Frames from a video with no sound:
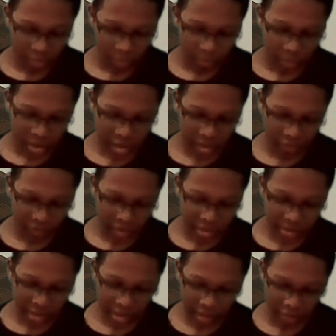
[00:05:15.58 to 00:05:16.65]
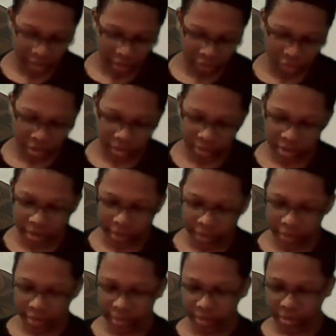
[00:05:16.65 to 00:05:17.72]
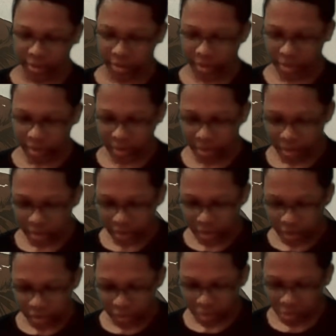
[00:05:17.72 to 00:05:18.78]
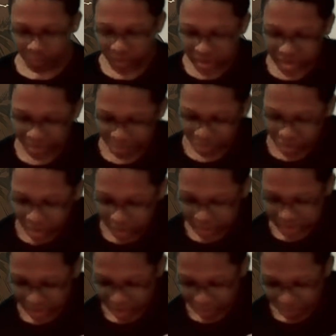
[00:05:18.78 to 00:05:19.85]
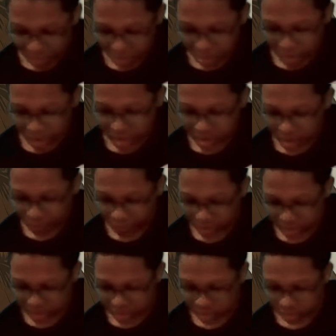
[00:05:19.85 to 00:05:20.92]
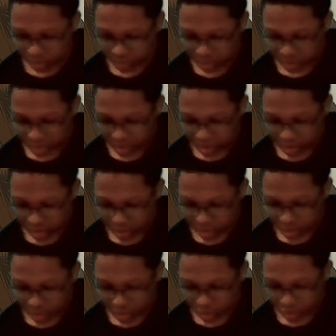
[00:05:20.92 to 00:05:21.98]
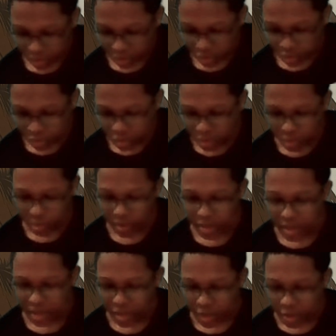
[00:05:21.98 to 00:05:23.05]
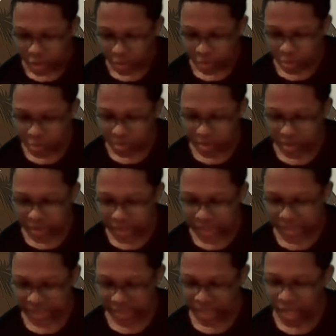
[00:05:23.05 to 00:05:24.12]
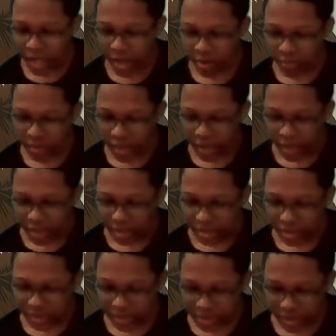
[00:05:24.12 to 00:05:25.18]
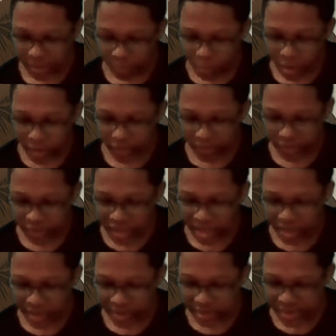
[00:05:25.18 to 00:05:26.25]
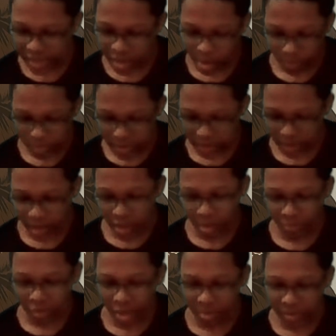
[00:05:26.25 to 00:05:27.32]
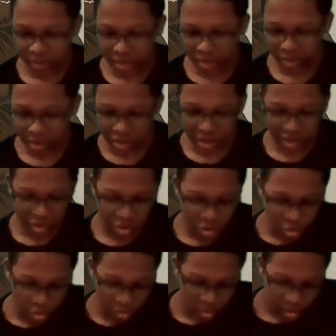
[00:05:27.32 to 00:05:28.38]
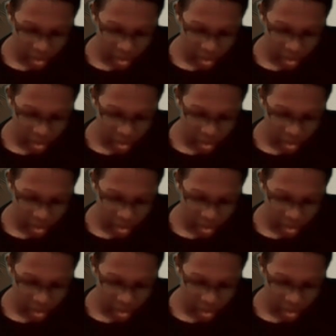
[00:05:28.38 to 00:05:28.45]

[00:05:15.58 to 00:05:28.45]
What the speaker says: Wish the rest of the county thought that. You'd be surprised how many of us do. Who in this town did one thing to help Tom Robinson? Just two.